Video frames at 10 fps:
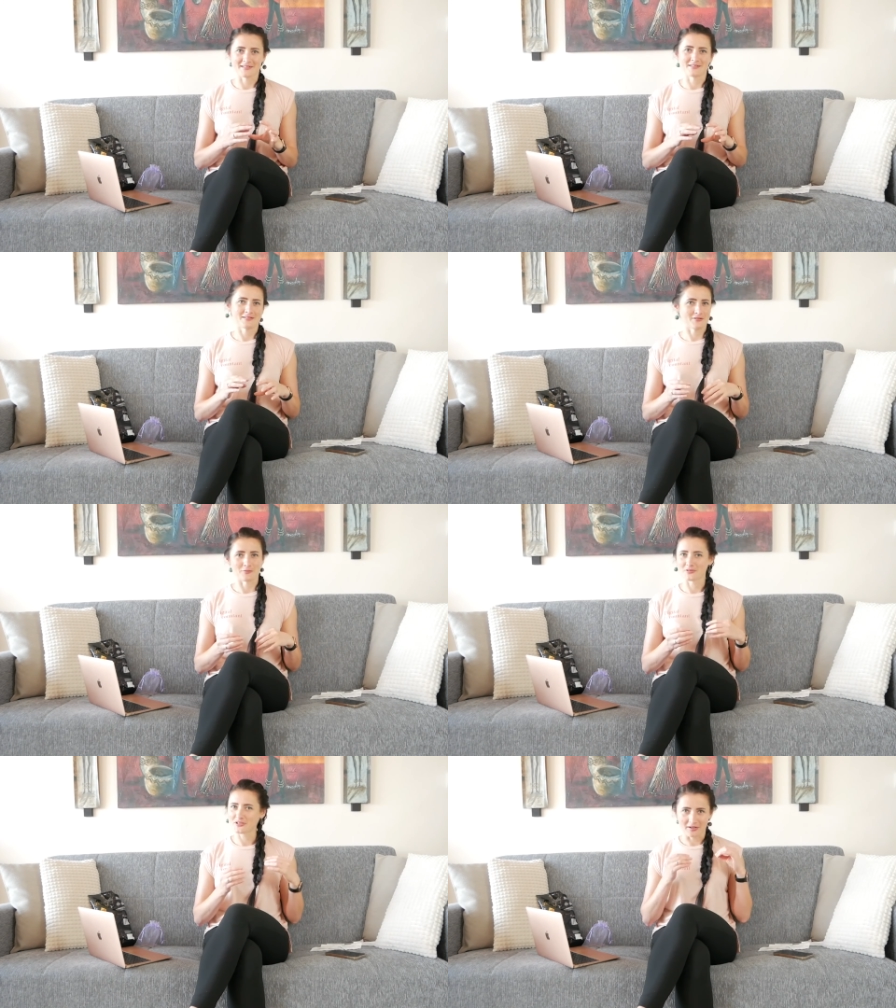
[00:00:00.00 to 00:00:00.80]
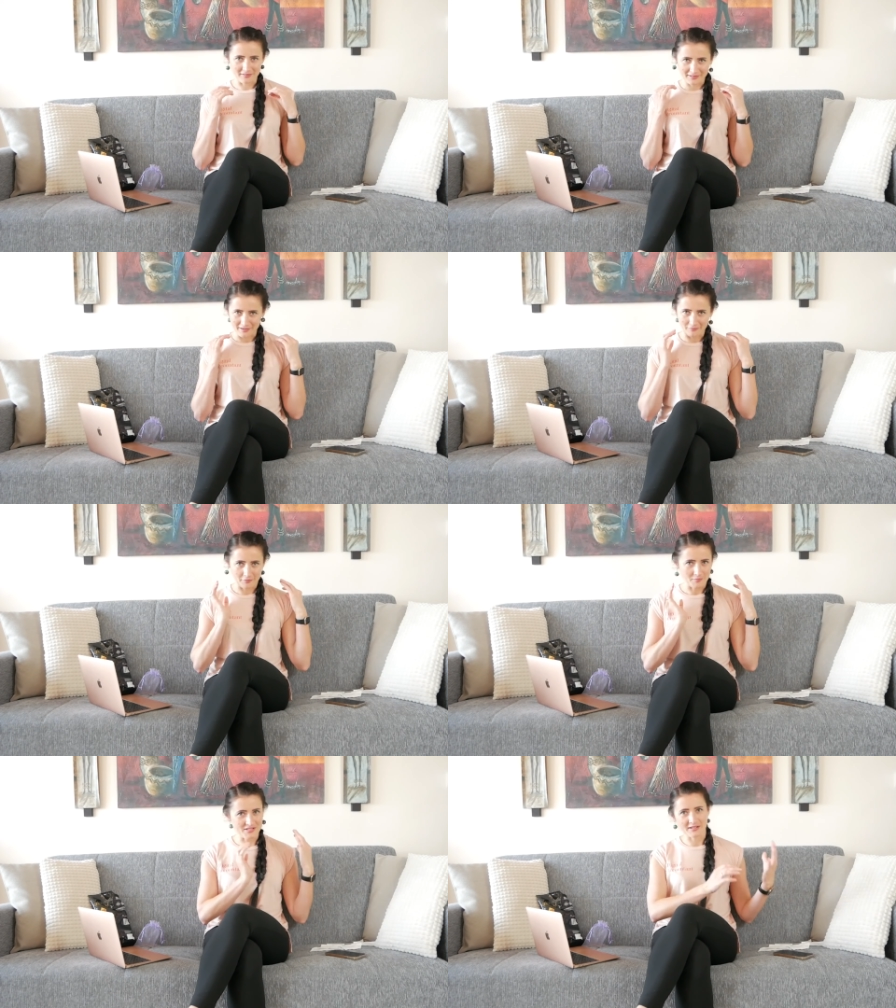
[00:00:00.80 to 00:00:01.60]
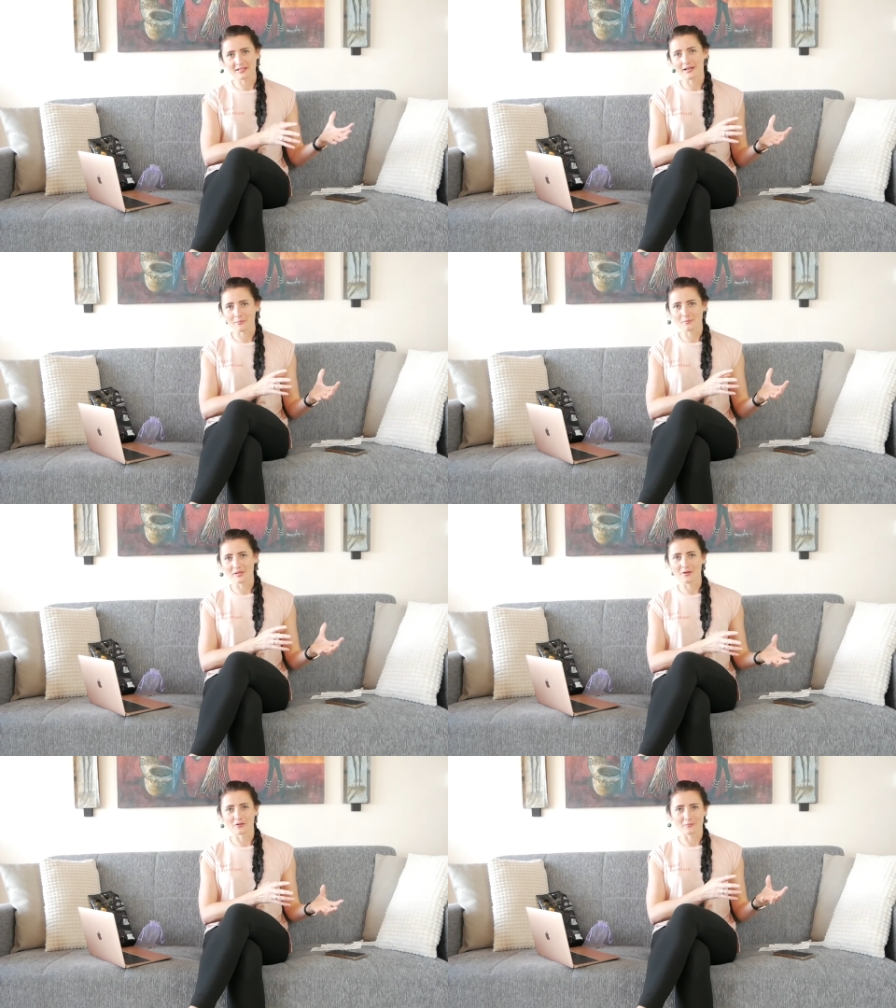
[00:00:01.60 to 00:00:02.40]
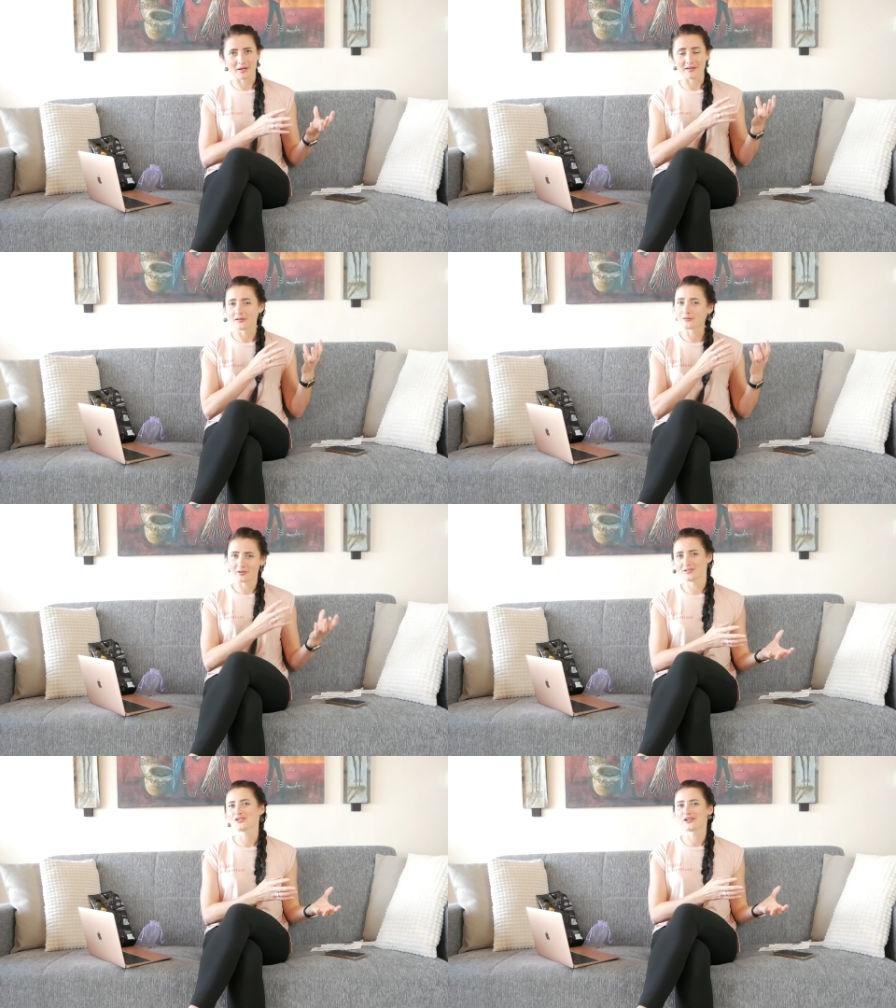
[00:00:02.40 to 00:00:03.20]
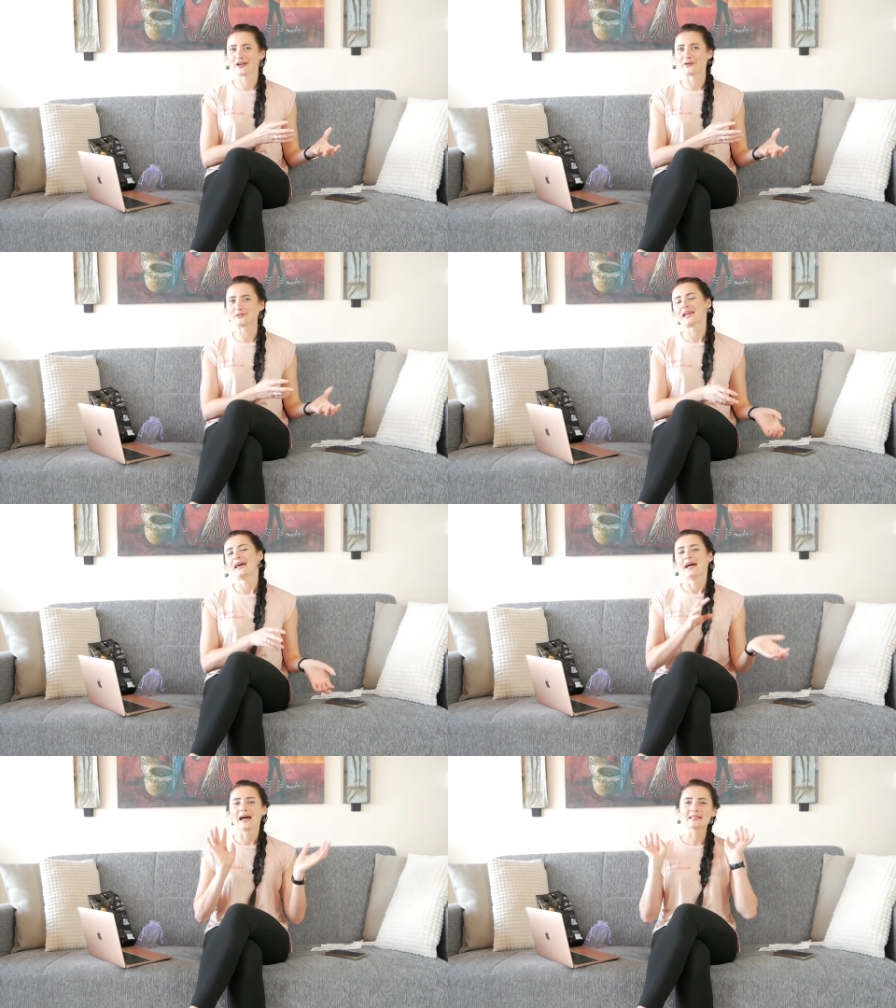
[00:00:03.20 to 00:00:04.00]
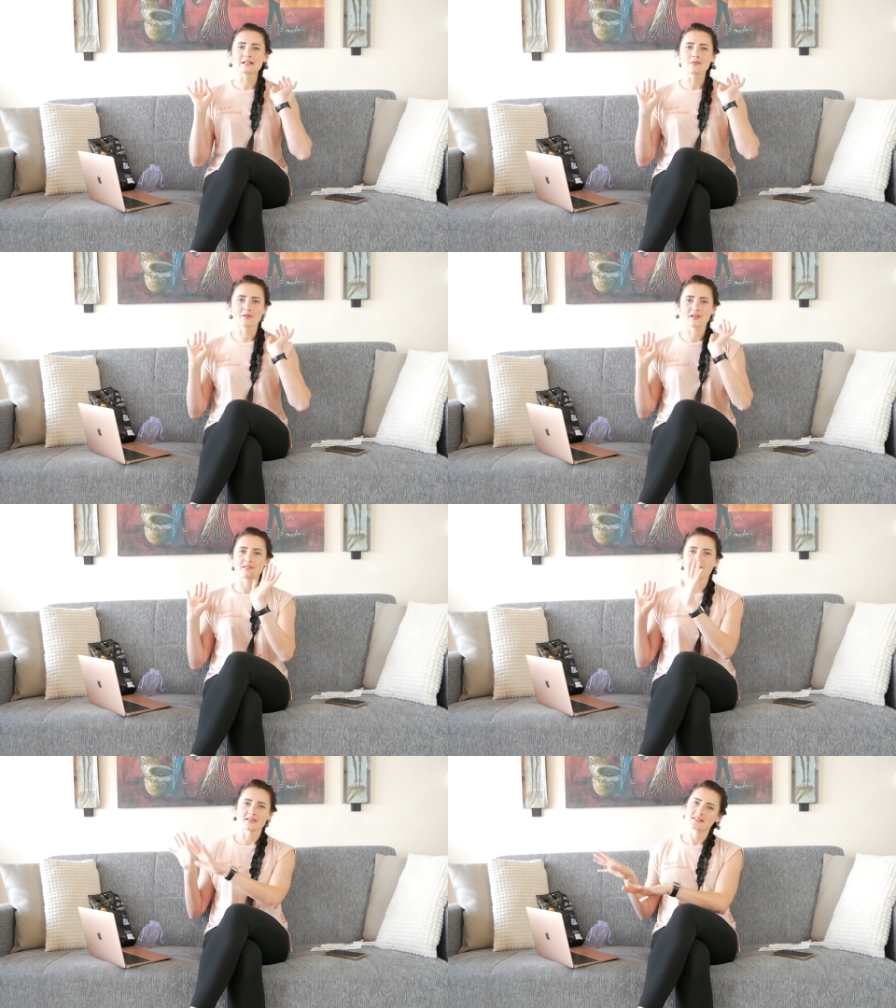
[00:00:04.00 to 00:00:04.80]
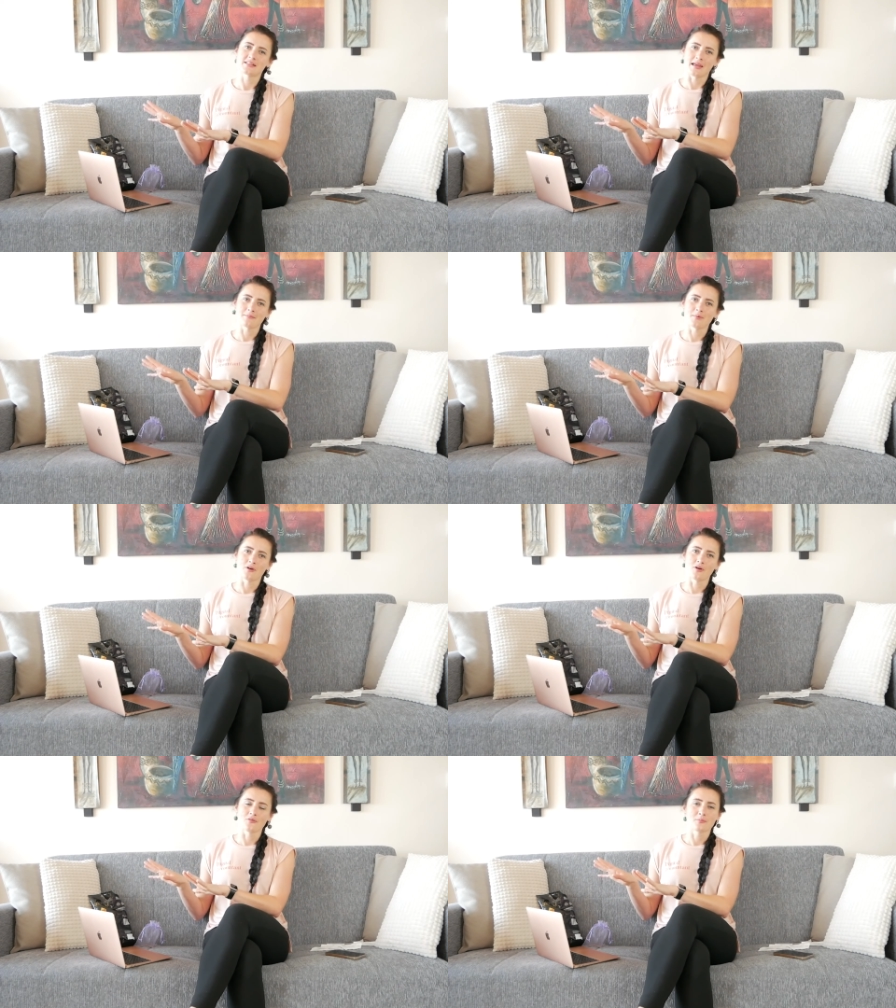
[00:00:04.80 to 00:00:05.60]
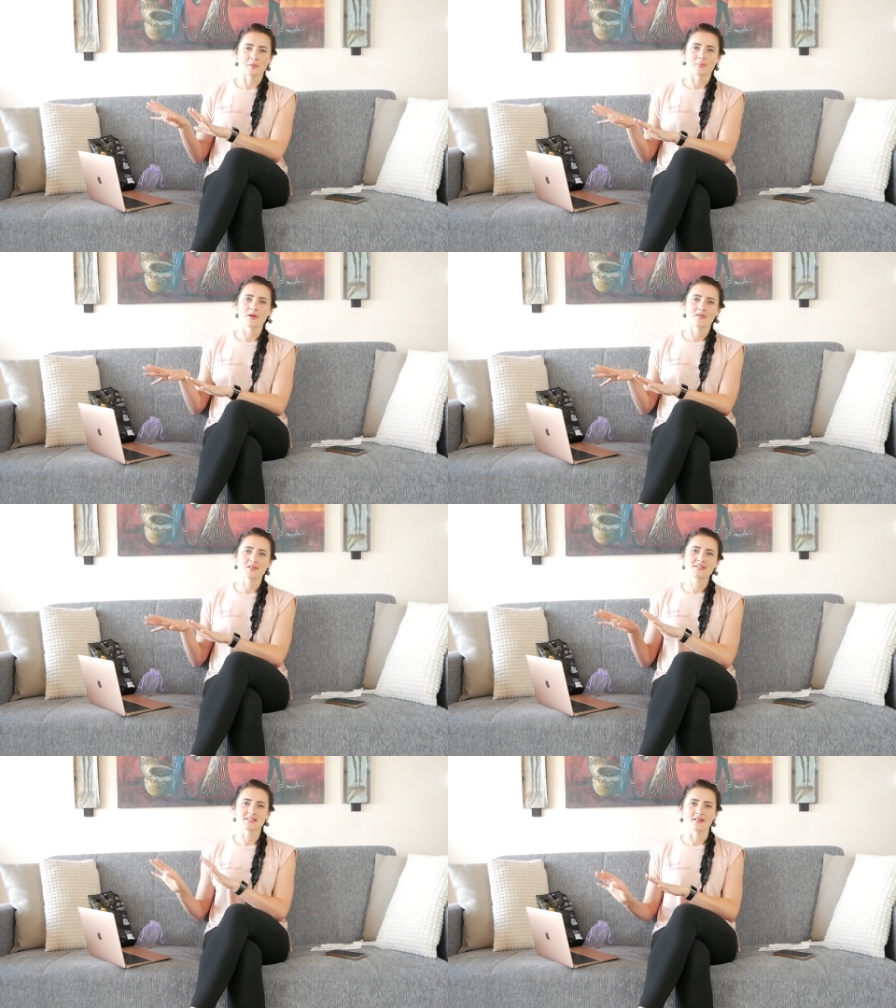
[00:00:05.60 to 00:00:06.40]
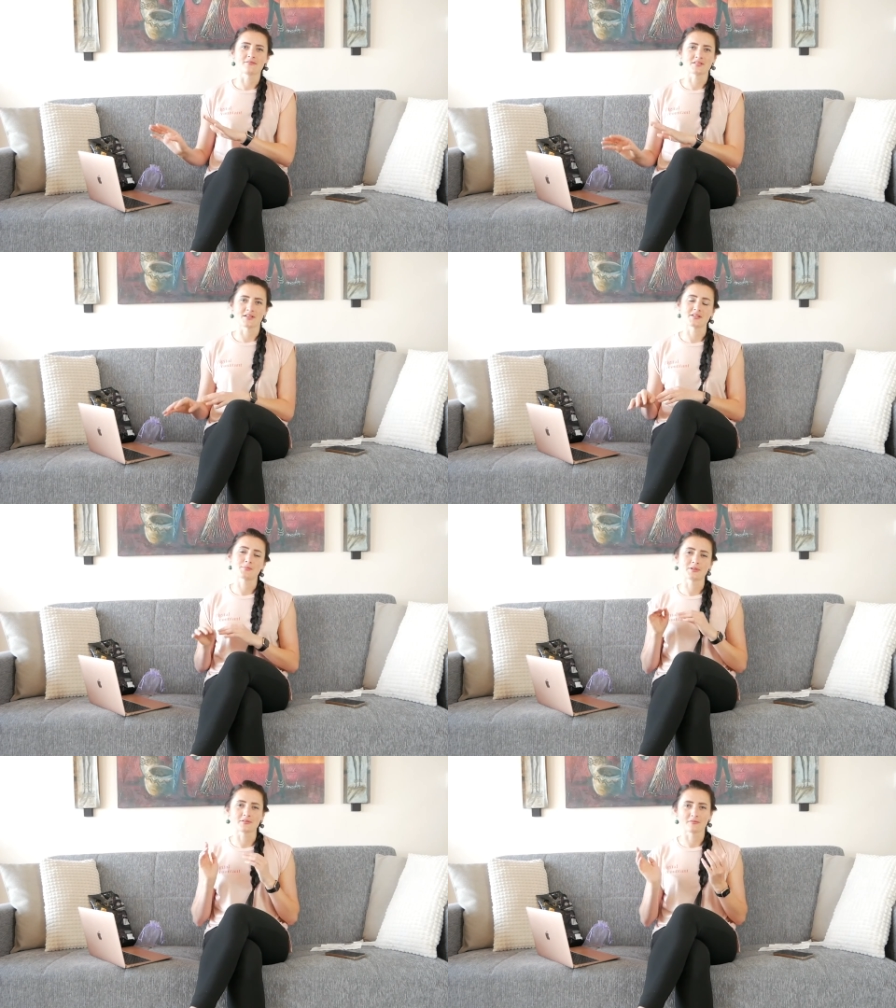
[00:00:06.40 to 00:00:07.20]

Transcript: So starting up from setting up me on my Crunch account until very last step of preparing self-assessment